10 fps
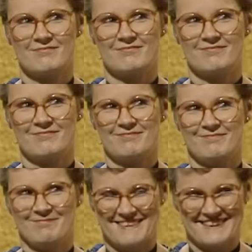Wellenberg
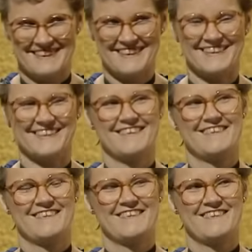from Germany. Susanna,
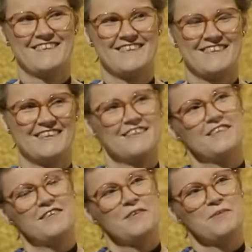welcome. What do you
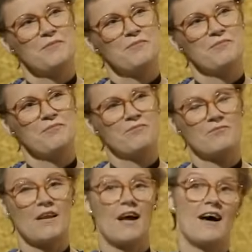do for a living, Susanna?
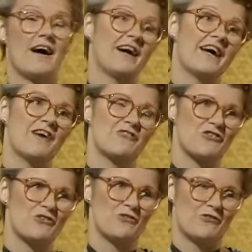I have a
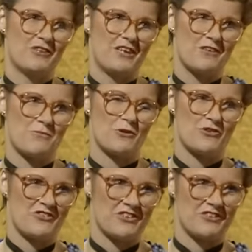school for data
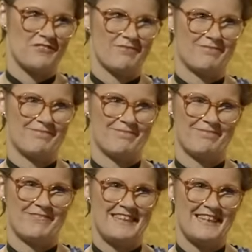processing.
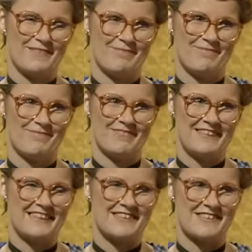Really? Yes. Data
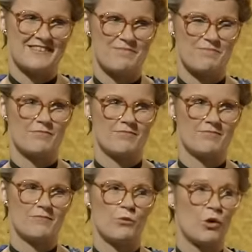processing? Yes. That's, a,
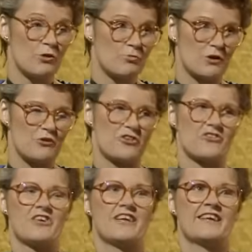that's word
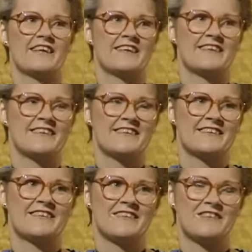processing and right,
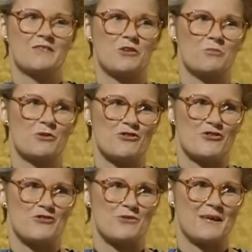uh, right. computer
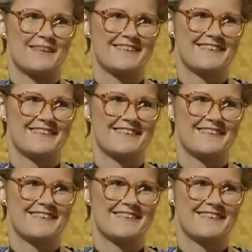software. And